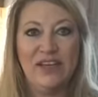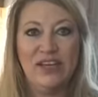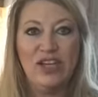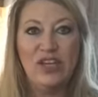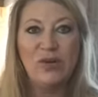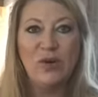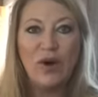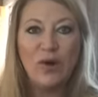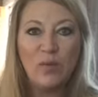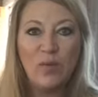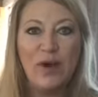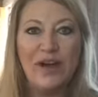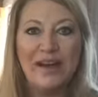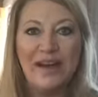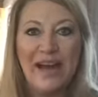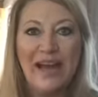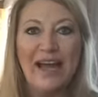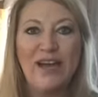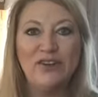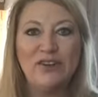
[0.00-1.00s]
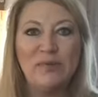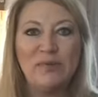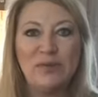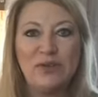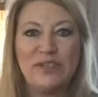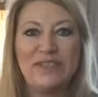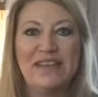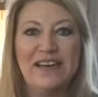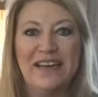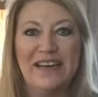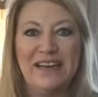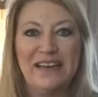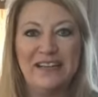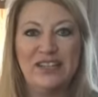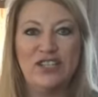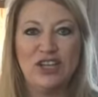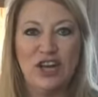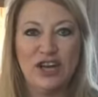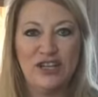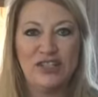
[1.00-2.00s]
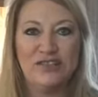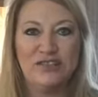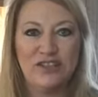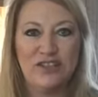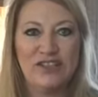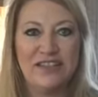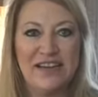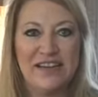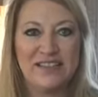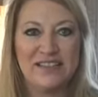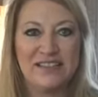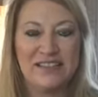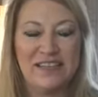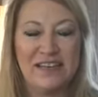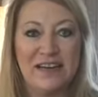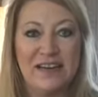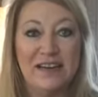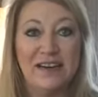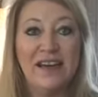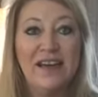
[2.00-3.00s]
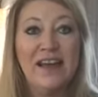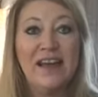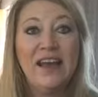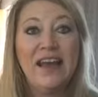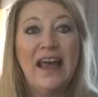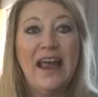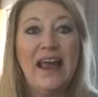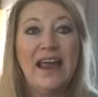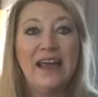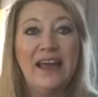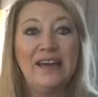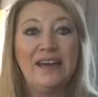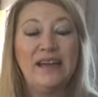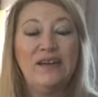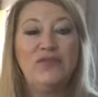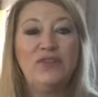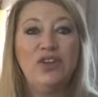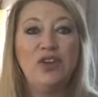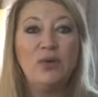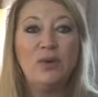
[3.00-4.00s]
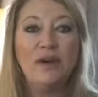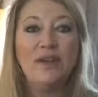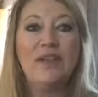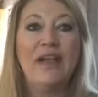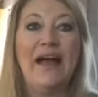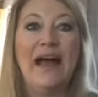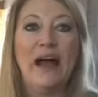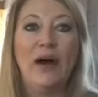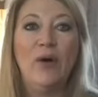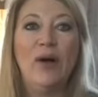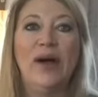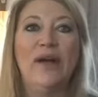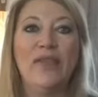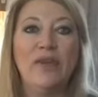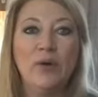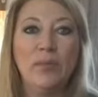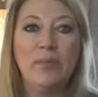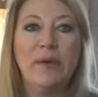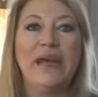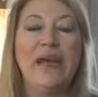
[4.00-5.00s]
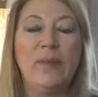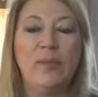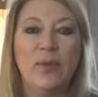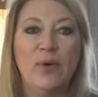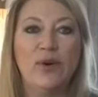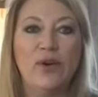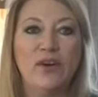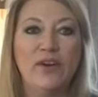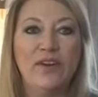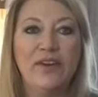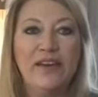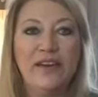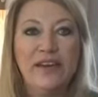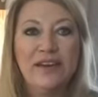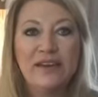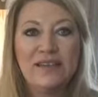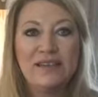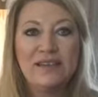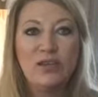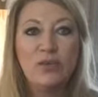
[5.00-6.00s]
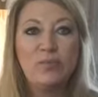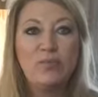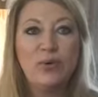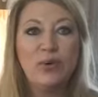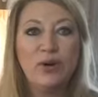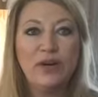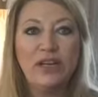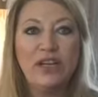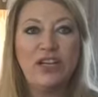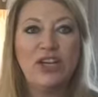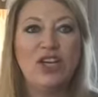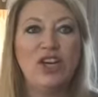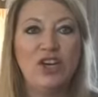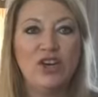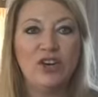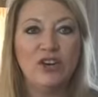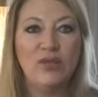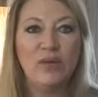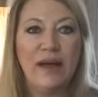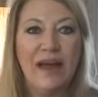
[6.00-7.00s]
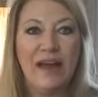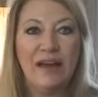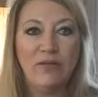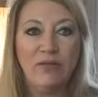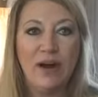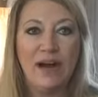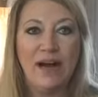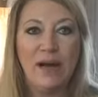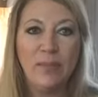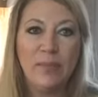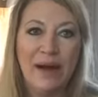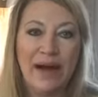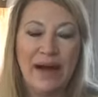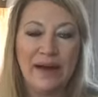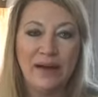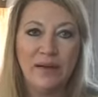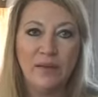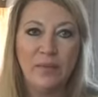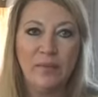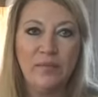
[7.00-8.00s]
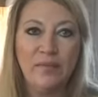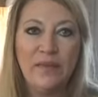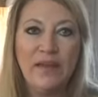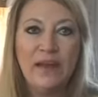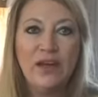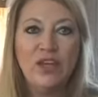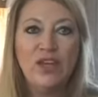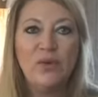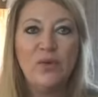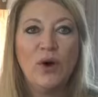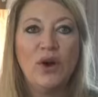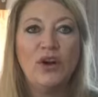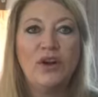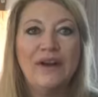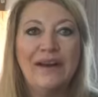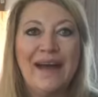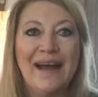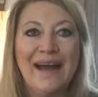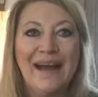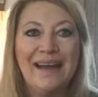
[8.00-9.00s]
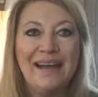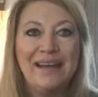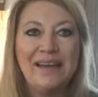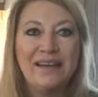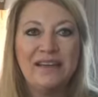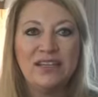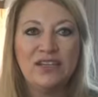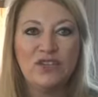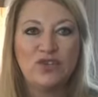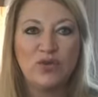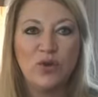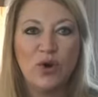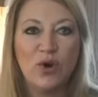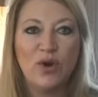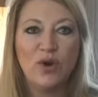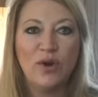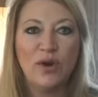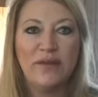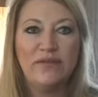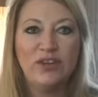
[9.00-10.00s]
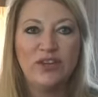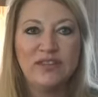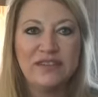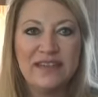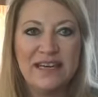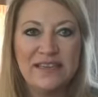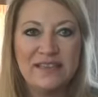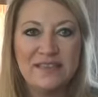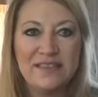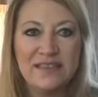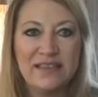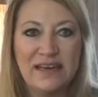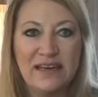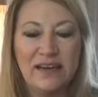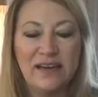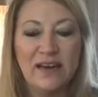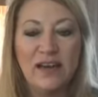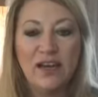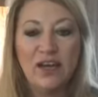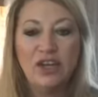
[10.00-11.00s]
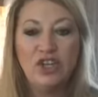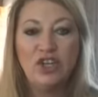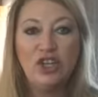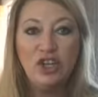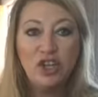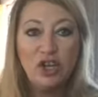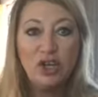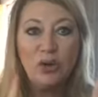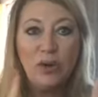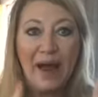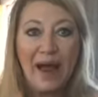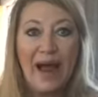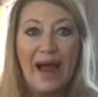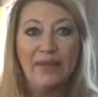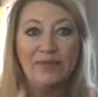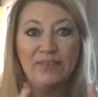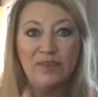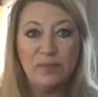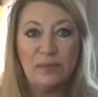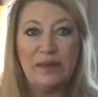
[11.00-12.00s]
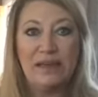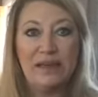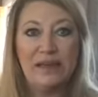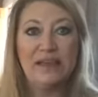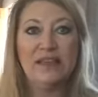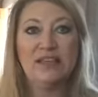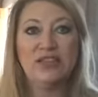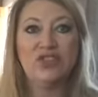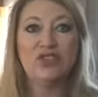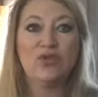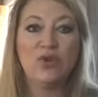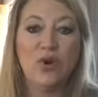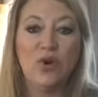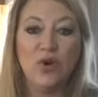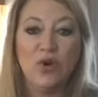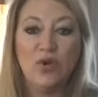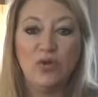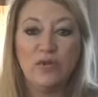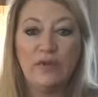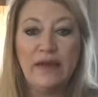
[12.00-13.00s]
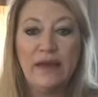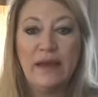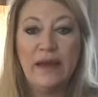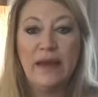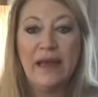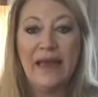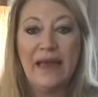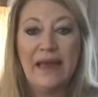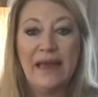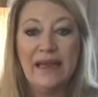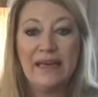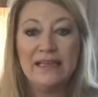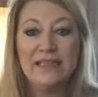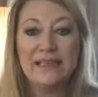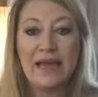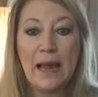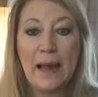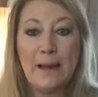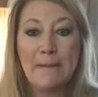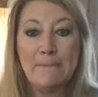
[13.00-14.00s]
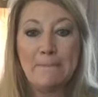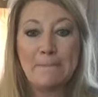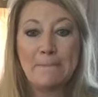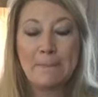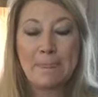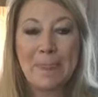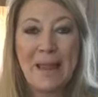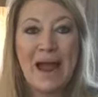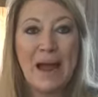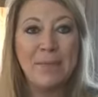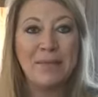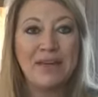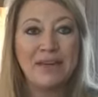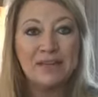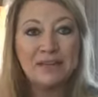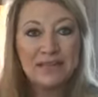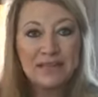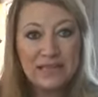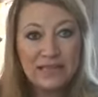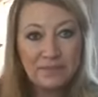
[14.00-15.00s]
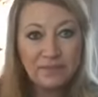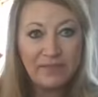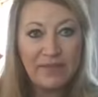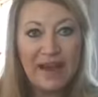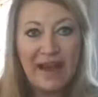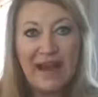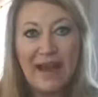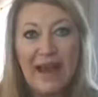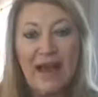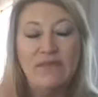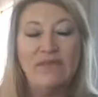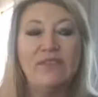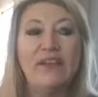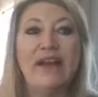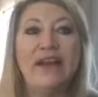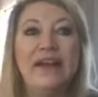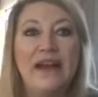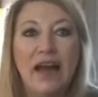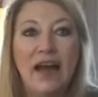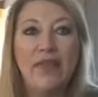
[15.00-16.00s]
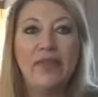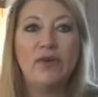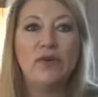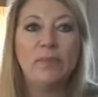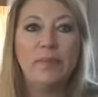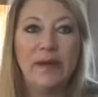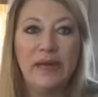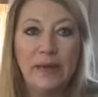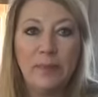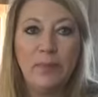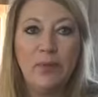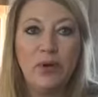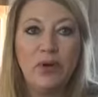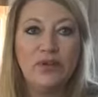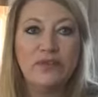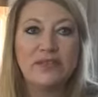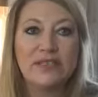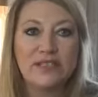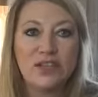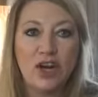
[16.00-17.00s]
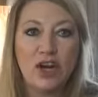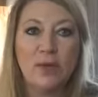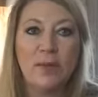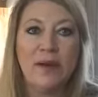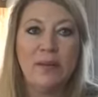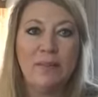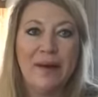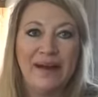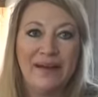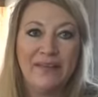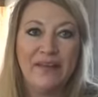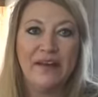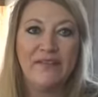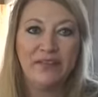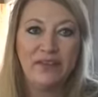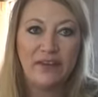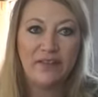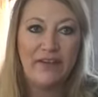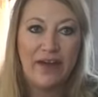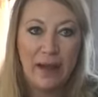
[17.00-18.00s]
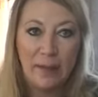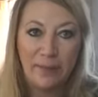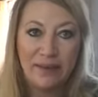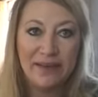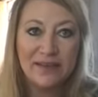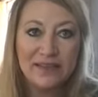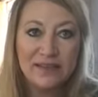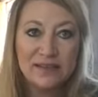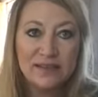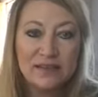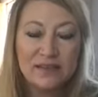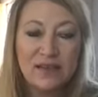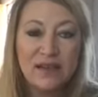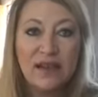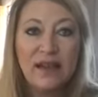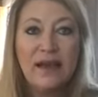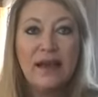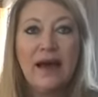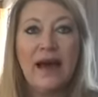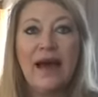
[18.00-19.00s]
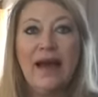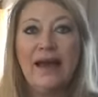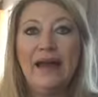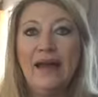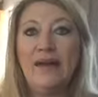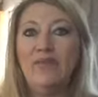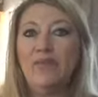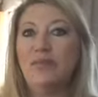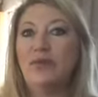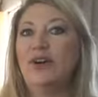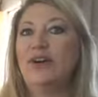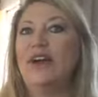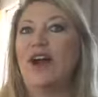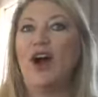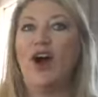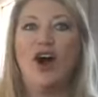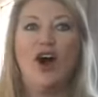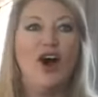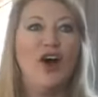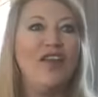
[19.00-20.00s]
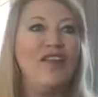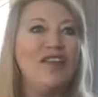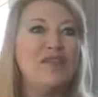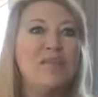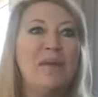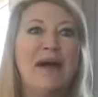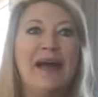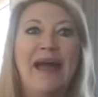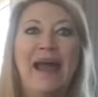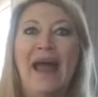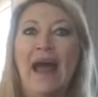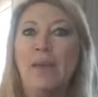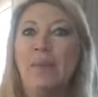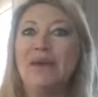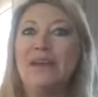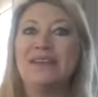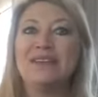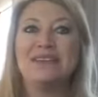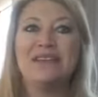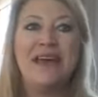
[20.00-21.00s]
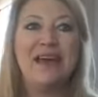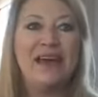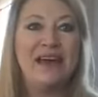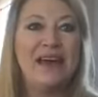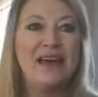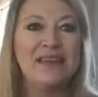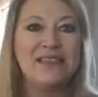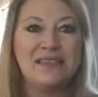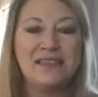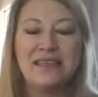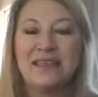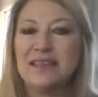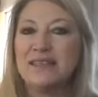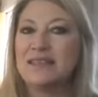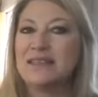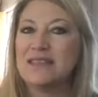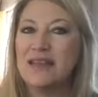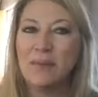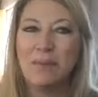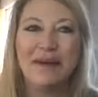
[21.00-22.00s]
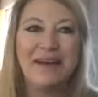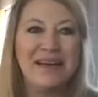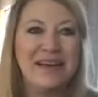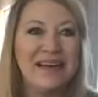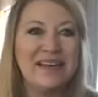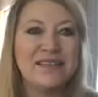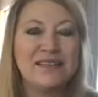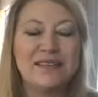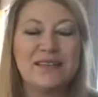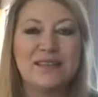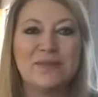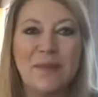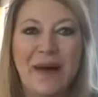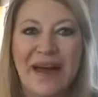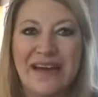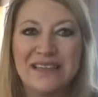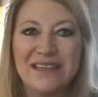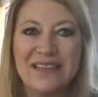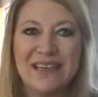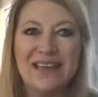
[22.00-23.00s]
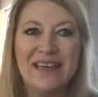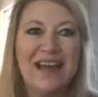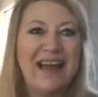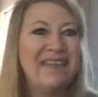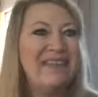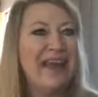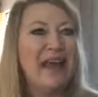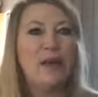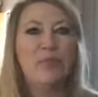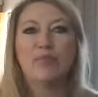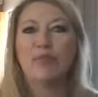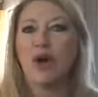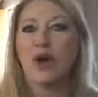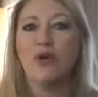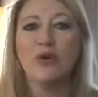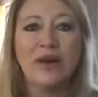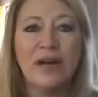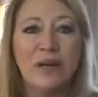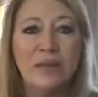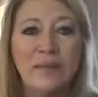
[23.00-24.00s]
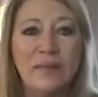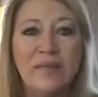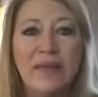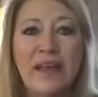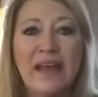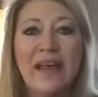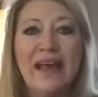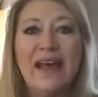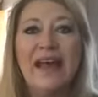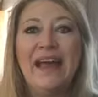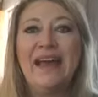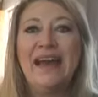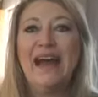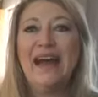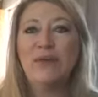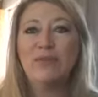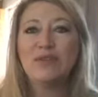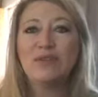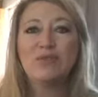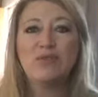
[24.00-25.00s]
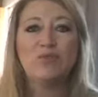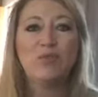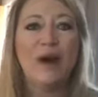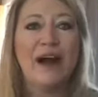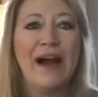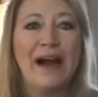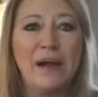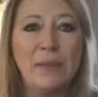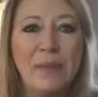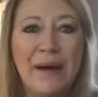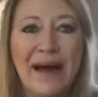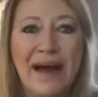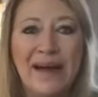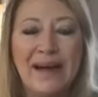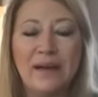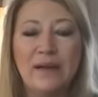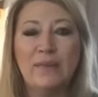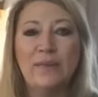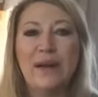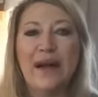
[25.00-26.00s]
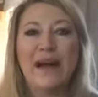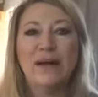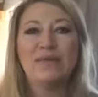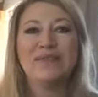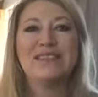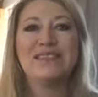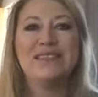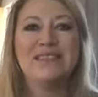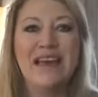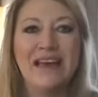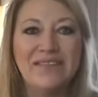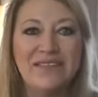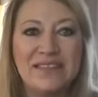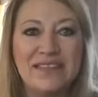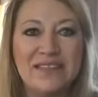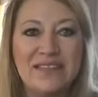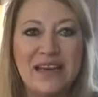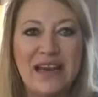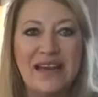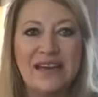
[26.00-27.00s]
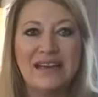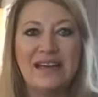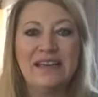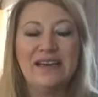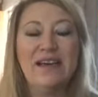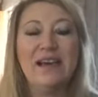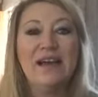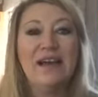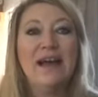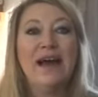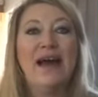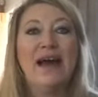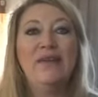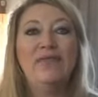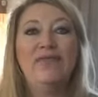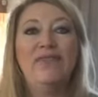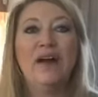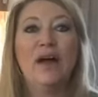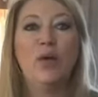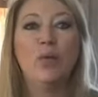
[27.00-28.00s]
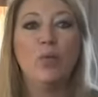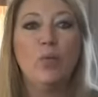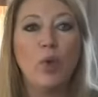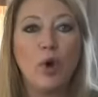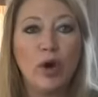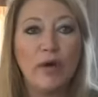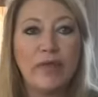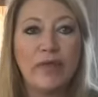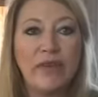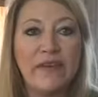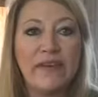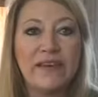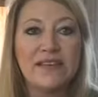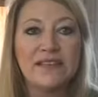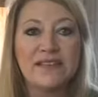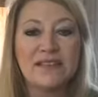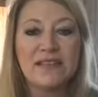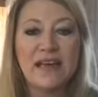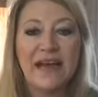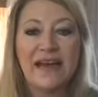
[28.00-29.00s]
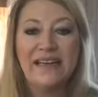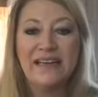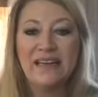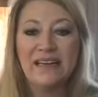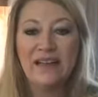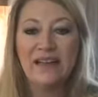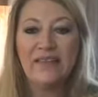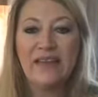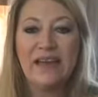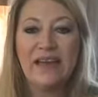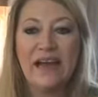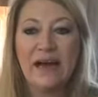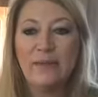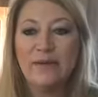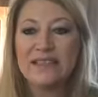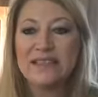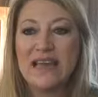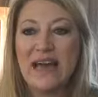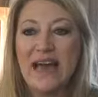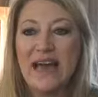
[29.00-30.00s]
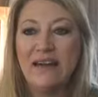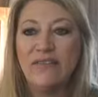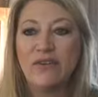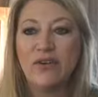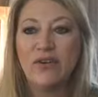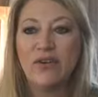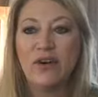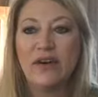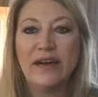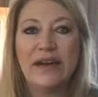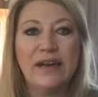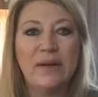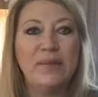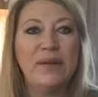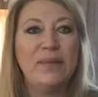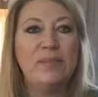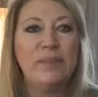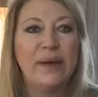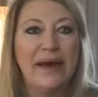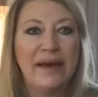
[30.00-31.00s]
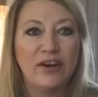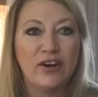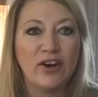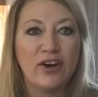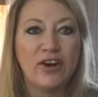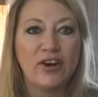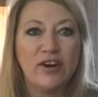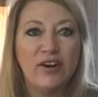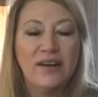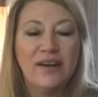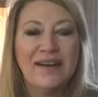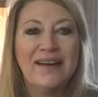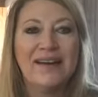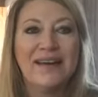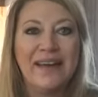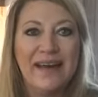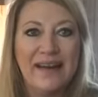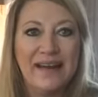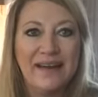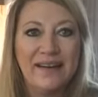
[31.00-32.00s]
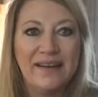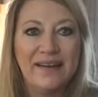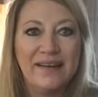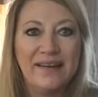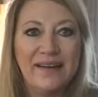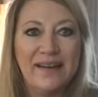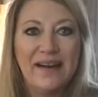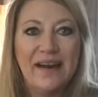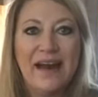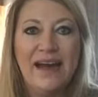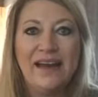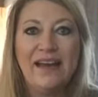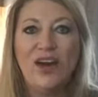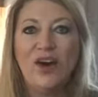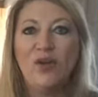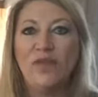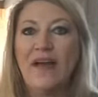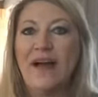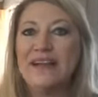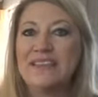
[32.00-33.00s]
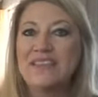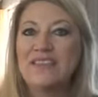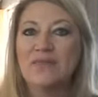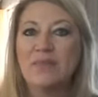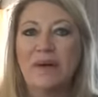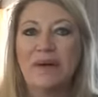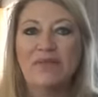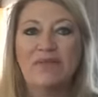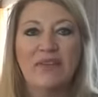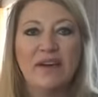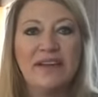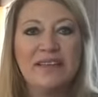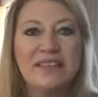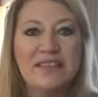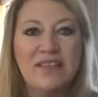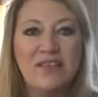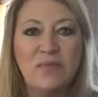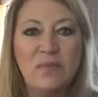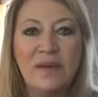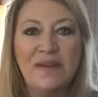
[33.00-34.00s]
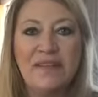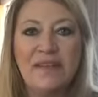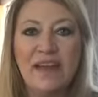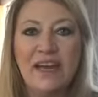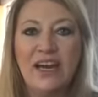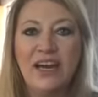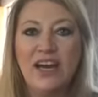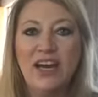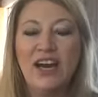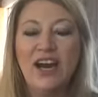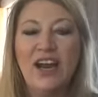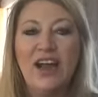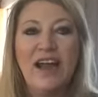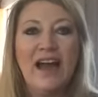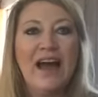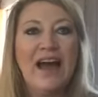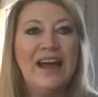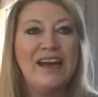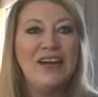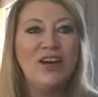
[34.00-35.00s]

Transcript: You are 100% in charge of your destiny. And if you allow other people to put you at rock bottom, you are not in control of your destiny. You have to be in control. And I'm guilty. I have let other people determine my level of happiness. I have put all of my happiness eggs in somebody else's basket and they broke them. And I was rock bottom. I was devastated. I felt worthless. I didn't think I was ever going to be better again. I know lots of my friends have been there. I